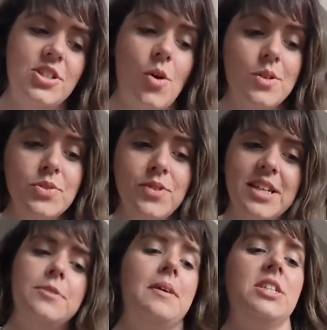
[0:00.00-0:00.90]
So I wasn't
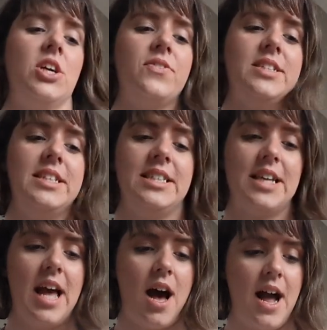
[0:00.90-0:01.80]
really expecting, obviously,
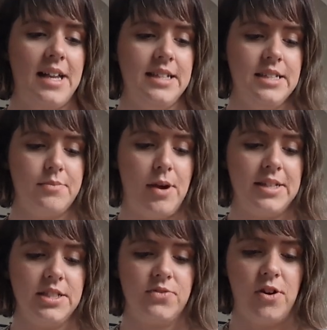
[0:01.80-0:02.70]
to get Isla's
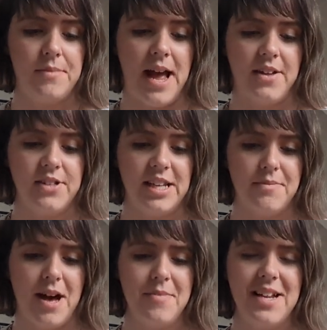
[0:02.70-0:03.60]
presents from
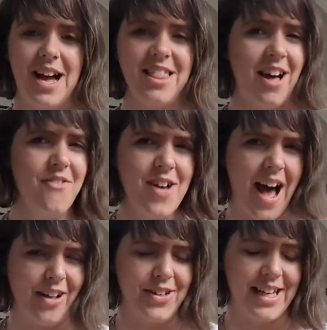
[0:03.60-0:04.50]
Aldi, but I mean, I love
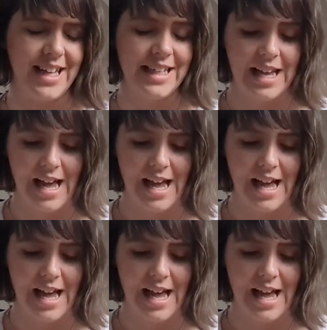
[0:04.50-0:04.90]
Aldi.